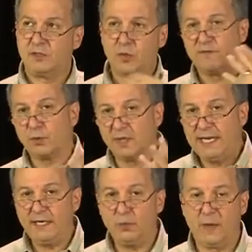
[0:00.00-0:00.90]
In sort of a
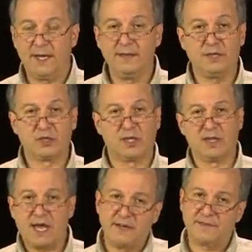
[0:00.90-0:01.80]
related way, there's a
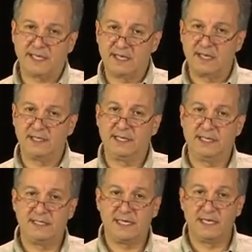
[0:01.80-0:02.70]
lot of technology
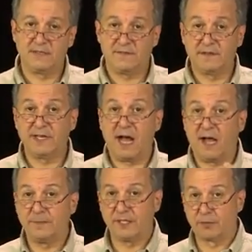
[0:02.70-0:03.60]
these days involving
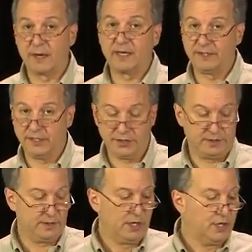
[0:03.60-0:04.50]
object recognition.
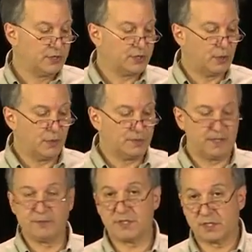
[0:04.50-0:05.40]
So
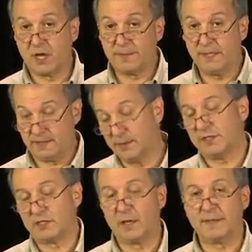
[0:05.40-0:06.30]
there is this company,
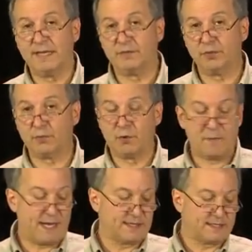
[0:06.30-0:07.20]
Evolution
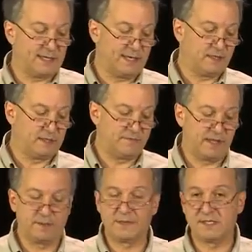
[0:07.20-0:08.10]
Robotics, that had
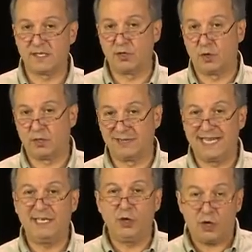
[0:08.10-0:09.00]
developed this thing called
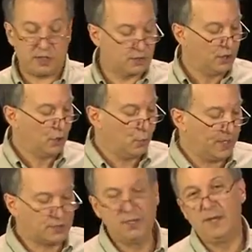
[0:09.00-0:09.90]
Lane Hawk,
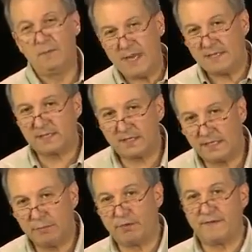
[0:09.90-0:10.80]
which
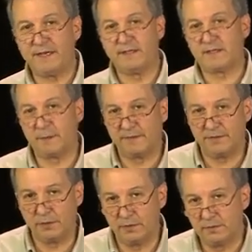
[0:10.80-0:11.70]
basically prevented some of
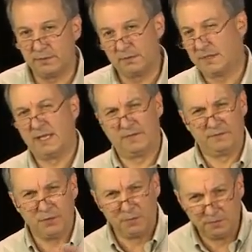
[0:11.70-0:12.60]
you, none
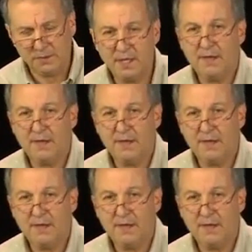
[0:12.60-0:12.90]
of you,